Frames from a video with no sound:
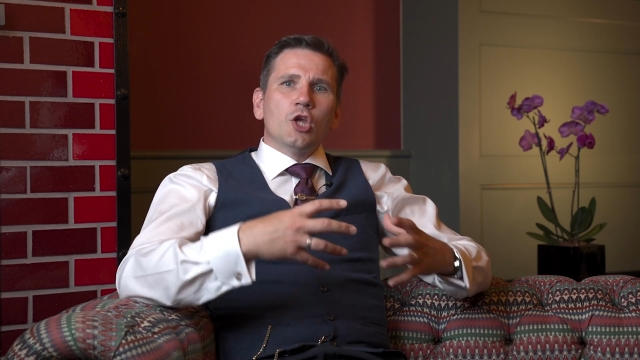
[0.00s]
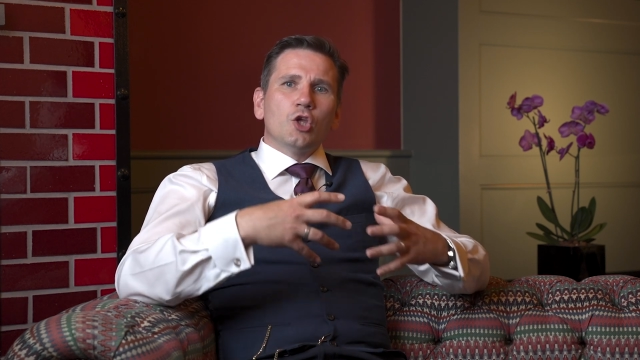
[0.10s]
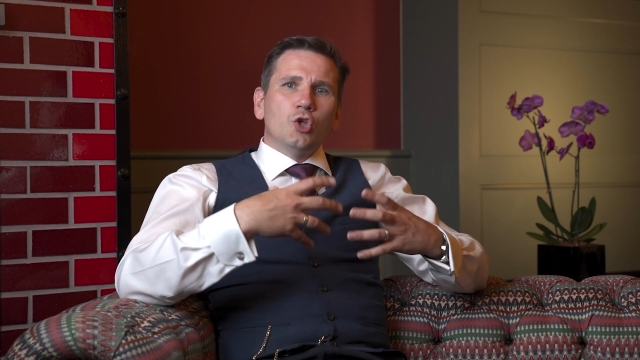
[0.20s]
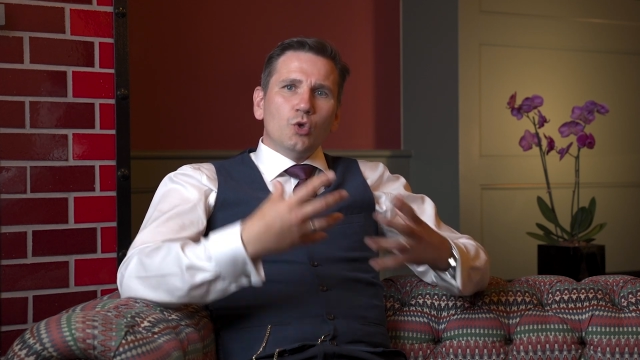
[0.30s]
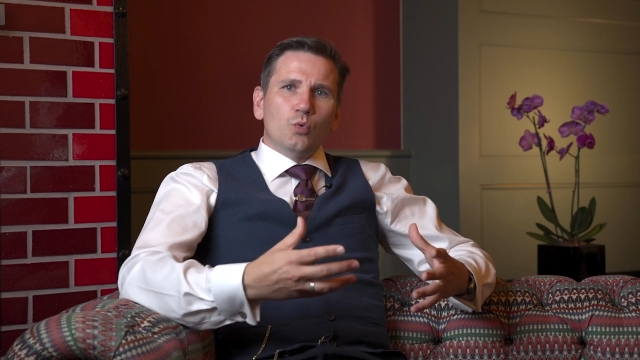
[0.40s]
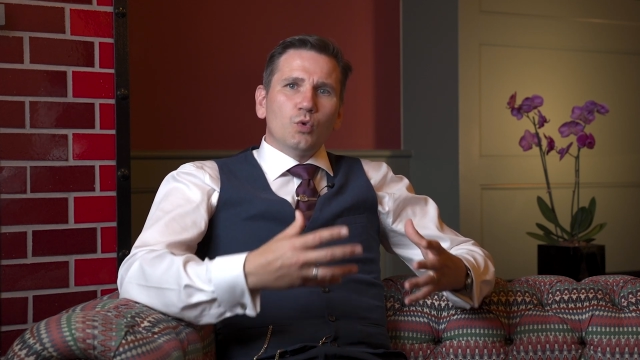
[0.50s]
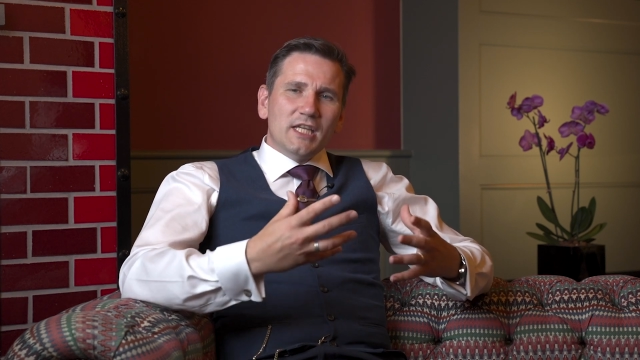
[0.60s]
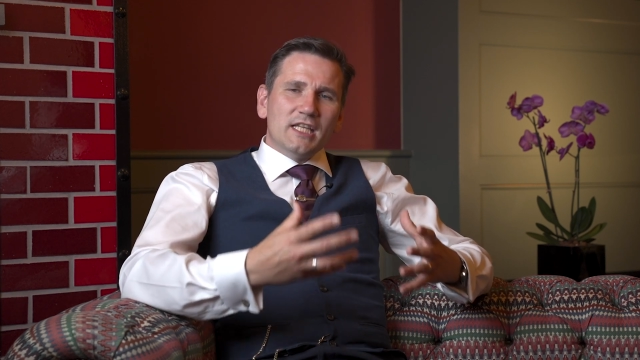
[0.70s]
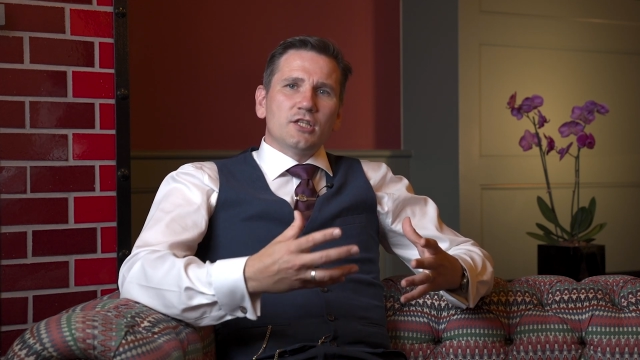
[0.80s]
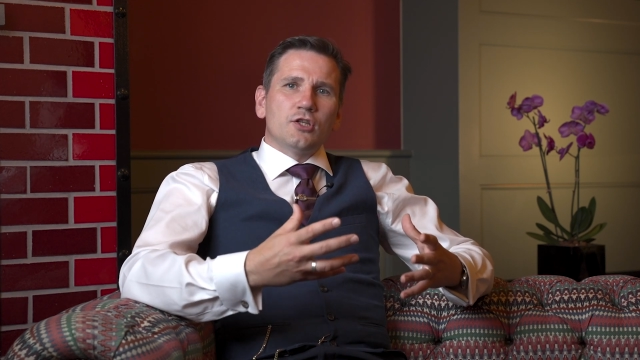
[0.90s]
you
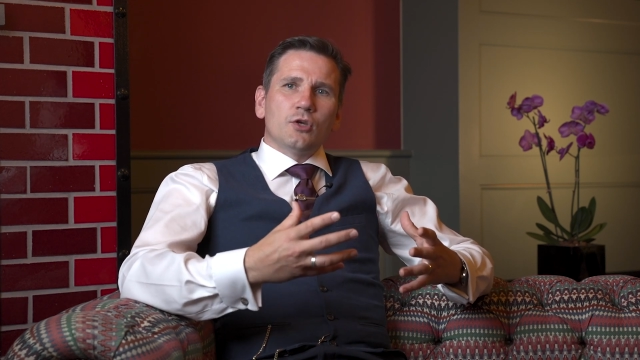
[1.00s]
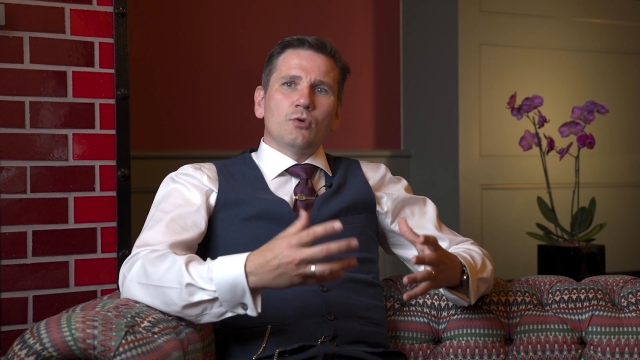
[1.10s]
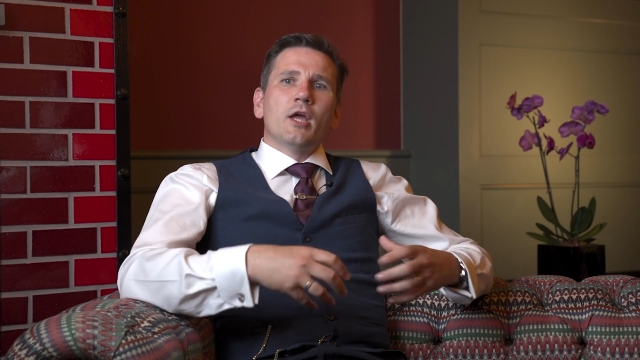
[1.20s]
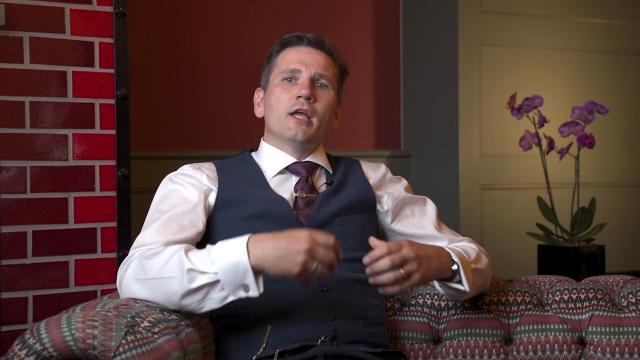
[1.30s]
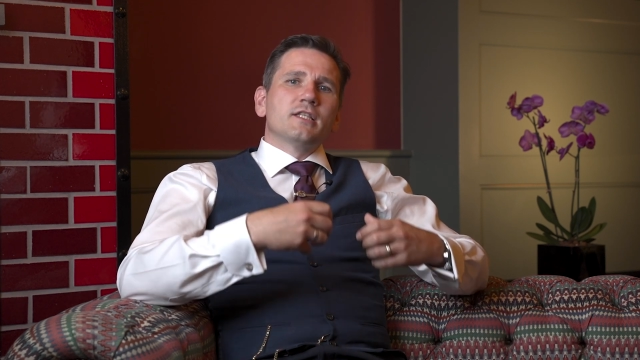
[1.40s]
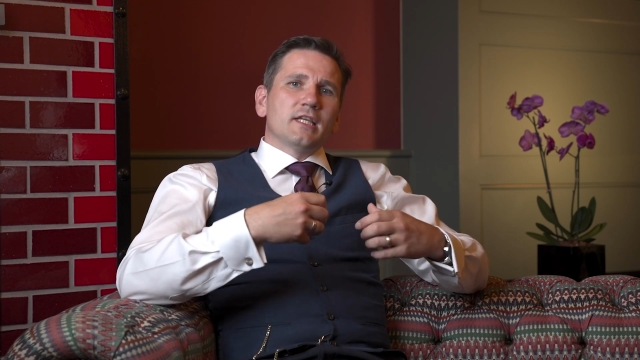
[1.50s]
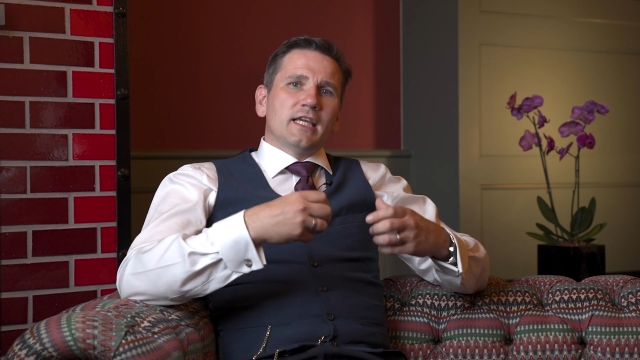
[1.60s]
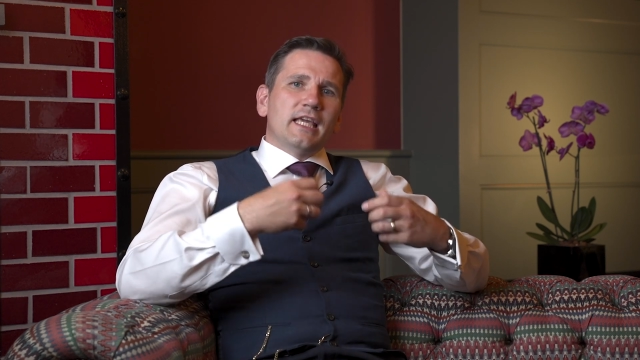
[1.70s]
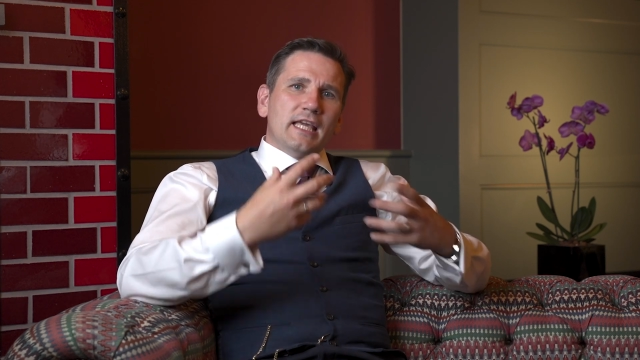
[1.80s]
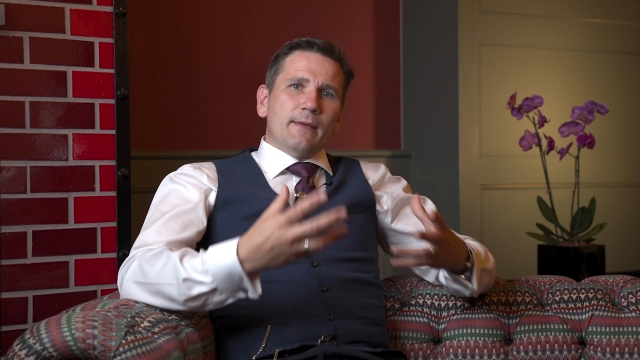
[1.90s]
need to do to
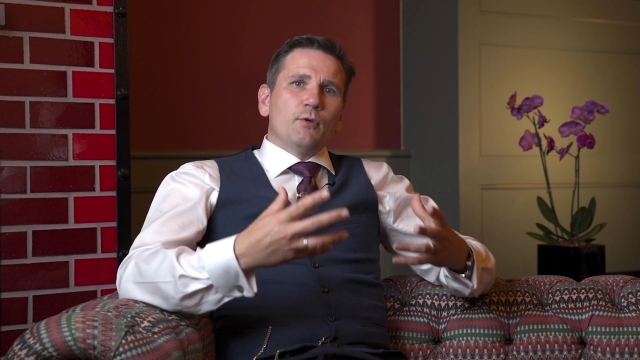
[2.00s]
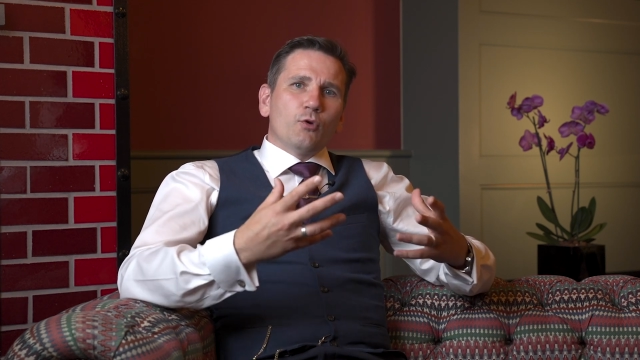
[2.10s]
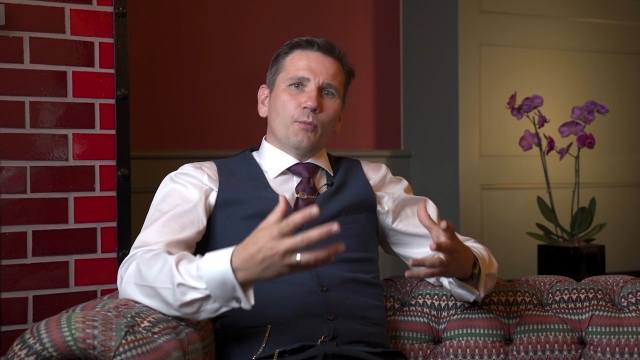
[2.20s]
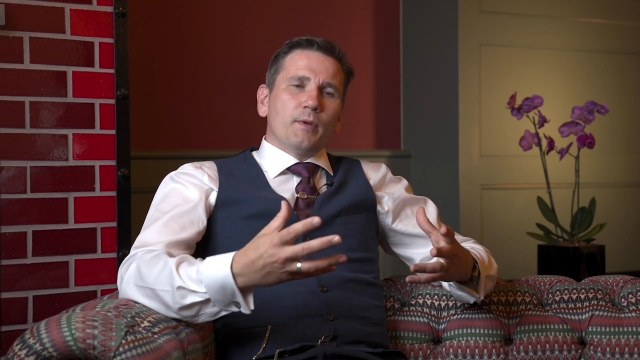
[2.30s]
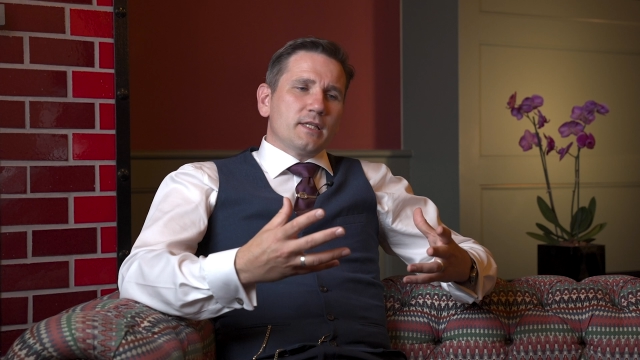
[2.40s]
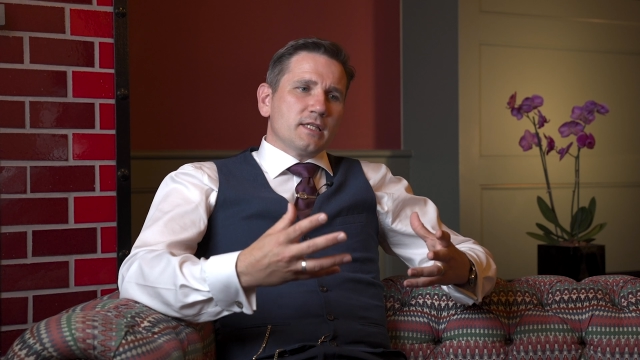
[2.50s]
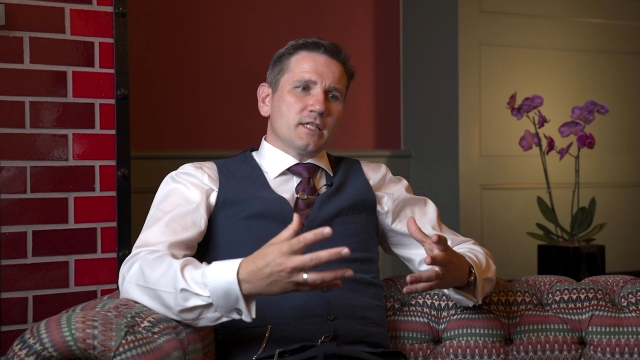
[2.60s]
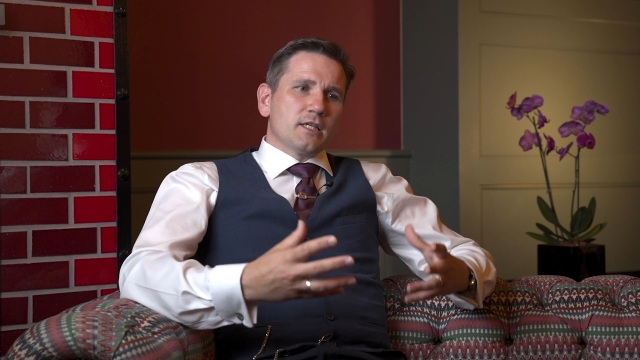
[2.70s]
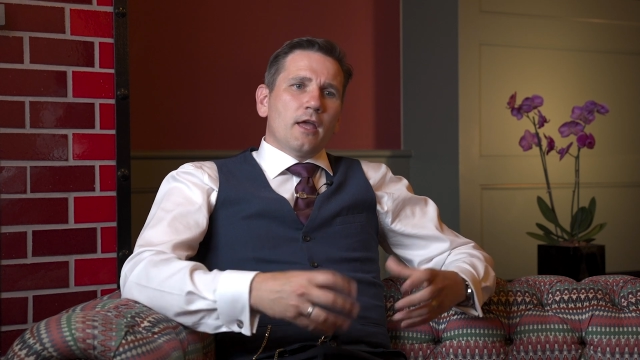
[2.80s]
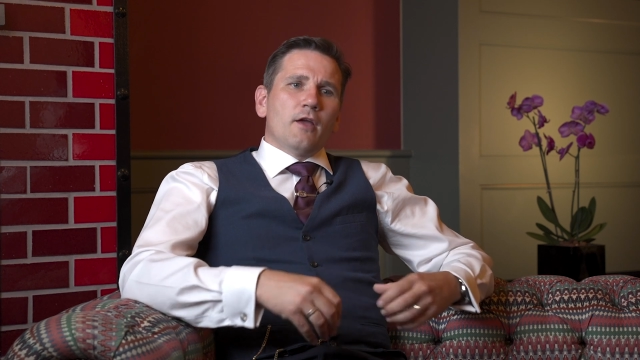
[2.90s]
keep your
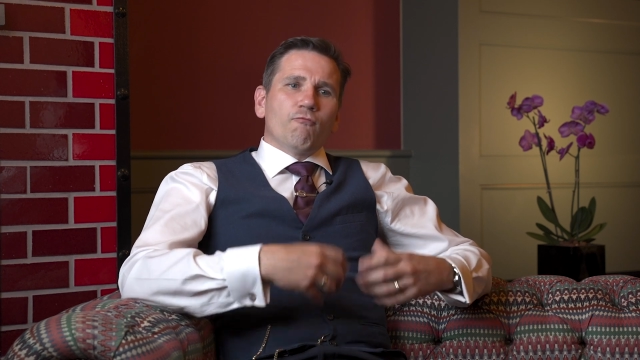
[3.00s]
business